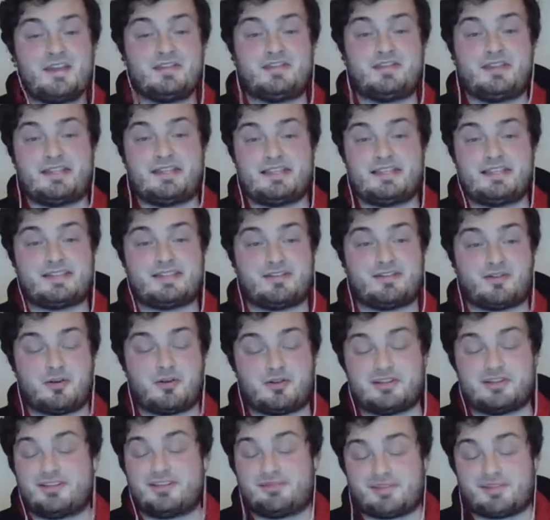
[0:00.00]
These are
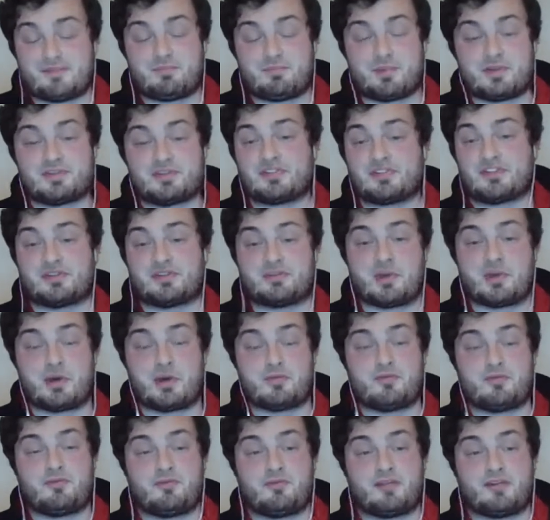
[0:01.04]
all ifs and buts at the
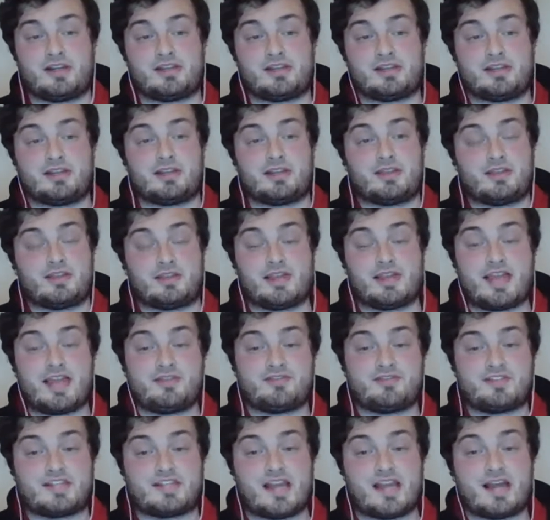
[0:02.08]
moment for England, and
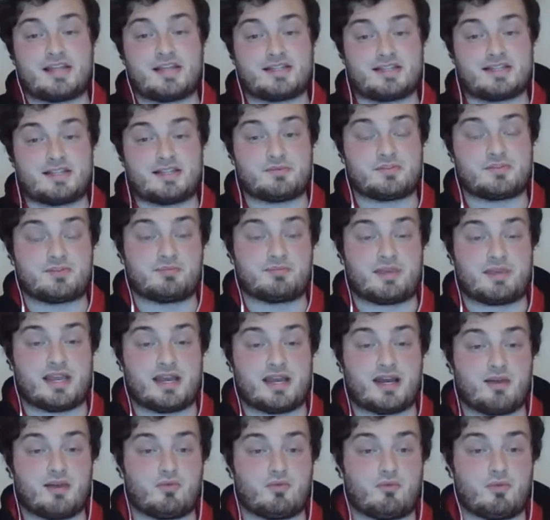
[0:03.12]
left side seems to be
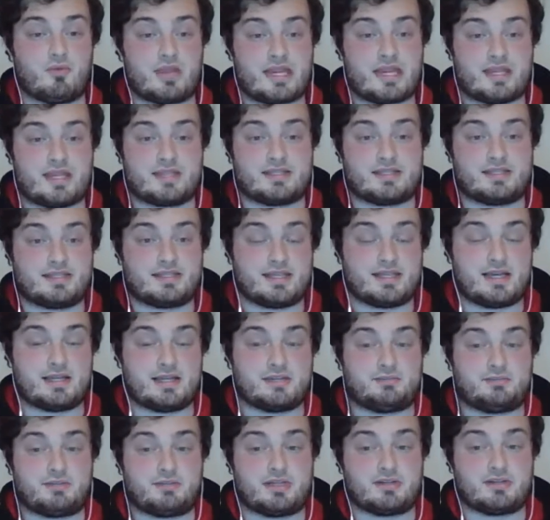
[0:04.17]
our weak
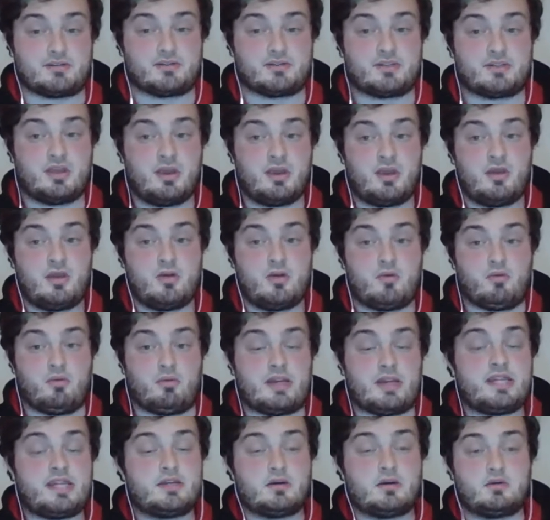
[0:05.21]
side, because
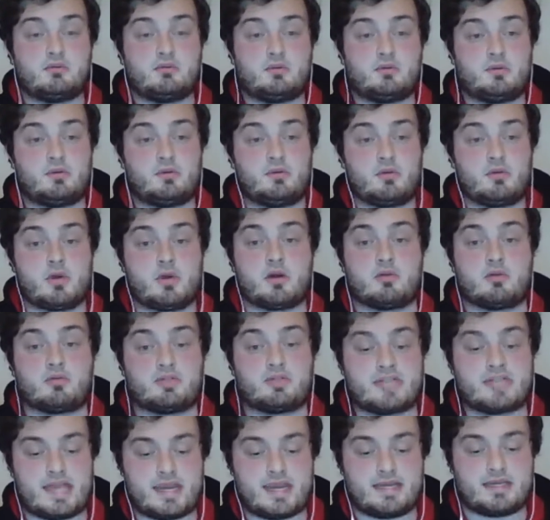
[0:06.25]
we don't know,
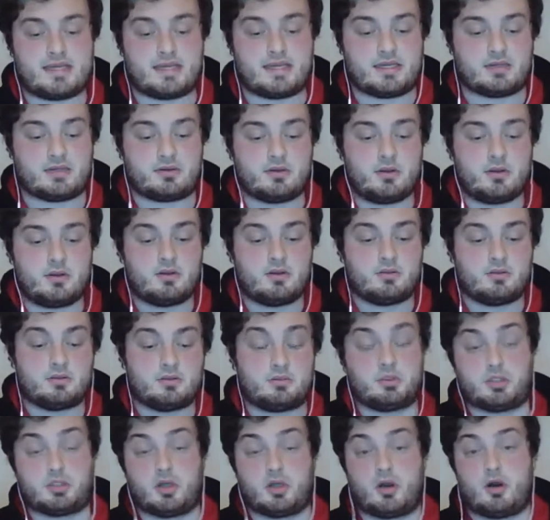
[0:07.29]
taking
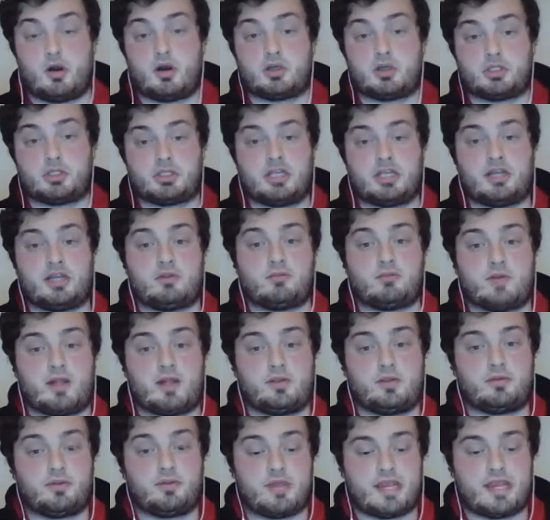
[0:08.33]
Shaw and
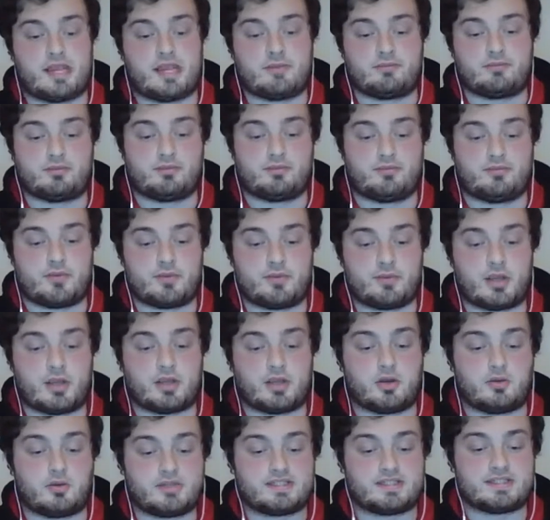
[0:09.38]
Chilwell, that either of them are
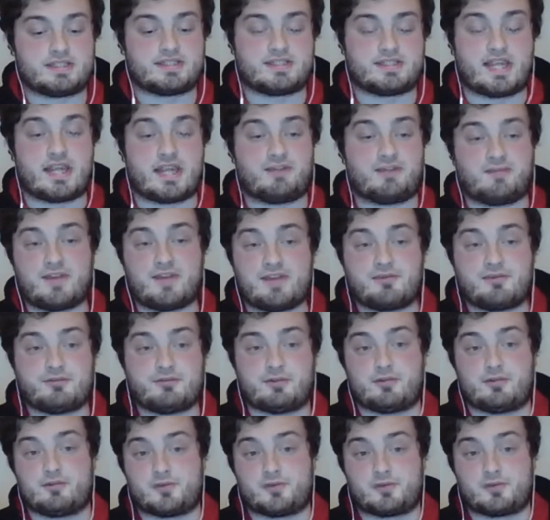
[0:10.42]
going to stay fit
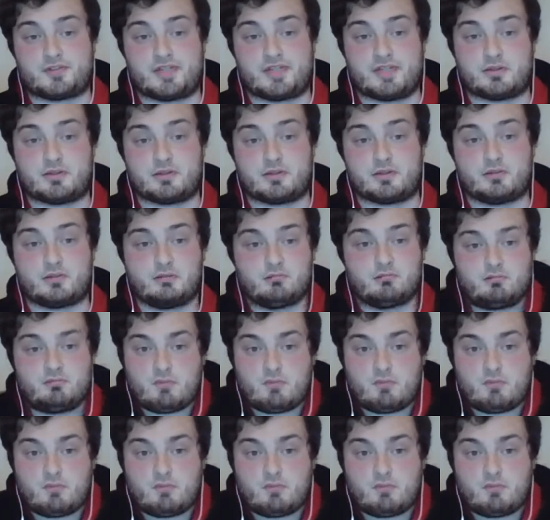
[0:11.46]
for a full season.